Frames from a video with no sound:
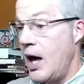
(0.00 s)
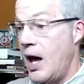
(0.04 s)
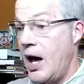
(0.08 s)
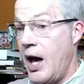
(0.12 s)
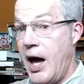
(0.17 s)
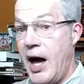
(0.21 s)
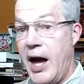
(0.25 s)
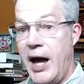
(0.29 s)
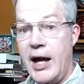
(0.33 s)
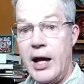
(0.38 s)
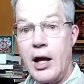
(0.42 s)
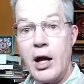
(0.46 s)

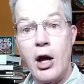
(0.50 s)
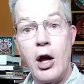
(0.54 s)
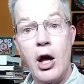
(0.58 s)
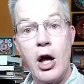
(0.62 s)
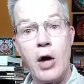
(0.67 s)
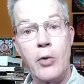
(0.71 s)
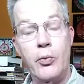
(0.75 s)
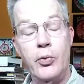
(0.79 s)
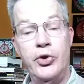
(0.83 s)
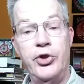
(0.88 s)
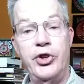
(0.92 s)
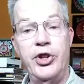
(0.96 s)
I
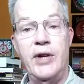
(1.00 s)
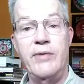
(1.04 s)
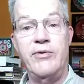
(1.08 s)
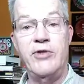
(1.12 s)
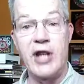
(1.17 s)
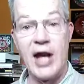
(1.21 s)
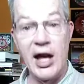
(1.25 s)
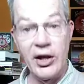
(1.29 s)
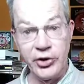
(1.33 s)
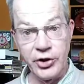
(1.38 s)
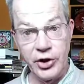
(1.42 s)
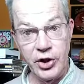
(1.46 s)
received
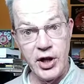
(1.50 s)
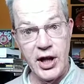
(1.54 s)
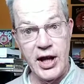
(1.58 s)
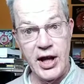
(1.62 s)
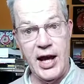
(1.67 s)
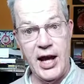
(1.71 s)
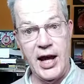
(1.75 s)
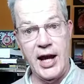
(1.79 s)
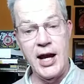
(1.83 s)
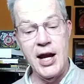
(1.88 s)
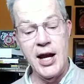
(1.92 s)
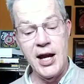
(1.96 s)

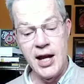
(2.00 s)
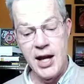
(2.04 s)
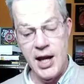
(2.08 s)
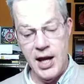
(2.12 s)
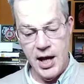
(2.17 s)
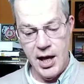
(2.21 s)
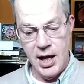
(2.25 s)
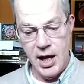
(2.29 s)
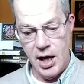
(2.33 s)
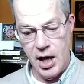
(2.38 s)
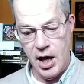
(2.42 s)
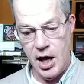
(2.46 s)
yesterday
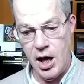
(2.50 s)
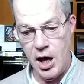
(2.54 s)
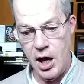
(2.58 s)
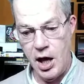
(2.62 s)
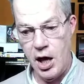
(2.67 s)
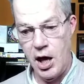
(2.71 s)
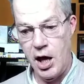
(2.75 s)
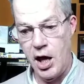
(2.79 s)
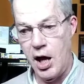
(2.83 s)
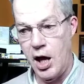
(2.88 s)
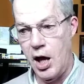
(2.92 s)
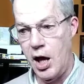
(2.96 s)

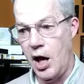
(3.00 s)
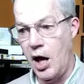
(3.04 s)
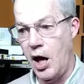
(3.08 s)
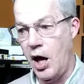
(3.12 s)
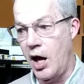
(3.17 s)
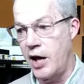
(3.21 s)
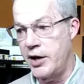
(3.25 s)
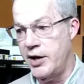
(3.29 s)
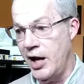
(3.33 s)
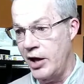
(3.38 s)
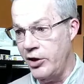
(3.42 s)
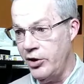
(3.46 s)

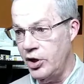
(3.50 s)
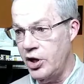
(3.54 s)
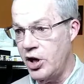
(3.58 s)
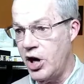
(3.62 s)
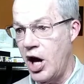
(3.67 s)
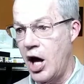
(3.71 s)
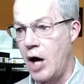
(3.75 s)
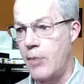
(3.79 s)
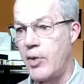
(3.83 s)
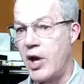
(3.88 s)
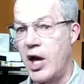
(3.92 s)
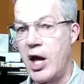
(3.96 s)
another
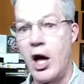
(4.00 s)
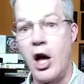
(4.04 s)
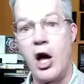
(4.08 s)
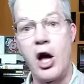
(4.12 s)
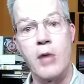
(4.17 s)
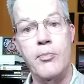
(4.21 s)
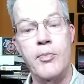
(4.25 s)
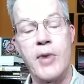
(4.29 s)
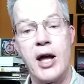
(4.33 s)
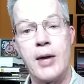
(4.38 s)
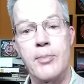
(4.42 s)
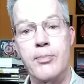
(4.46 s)
comment
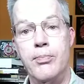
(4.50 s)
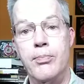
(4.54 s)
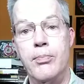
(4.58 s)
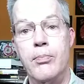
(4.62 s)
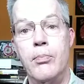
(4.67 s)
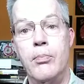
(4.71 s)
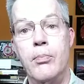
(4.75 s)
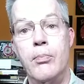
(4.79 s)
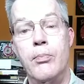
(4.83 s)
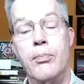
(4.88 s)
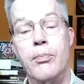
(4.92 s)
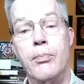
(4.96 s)
on my
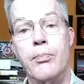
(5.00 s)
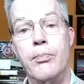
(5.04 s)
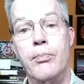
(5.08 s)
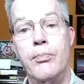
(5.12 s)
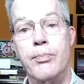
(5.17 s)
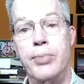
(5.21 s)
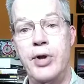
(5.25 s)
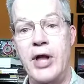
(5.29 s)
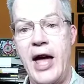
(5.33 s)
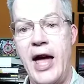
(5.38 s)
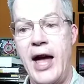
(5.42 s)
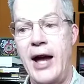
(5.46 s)

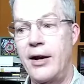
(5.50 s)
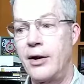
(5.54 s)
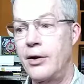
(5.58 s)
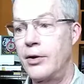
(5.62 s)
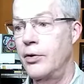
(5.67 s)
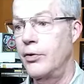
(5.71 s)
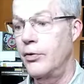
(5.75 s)
Black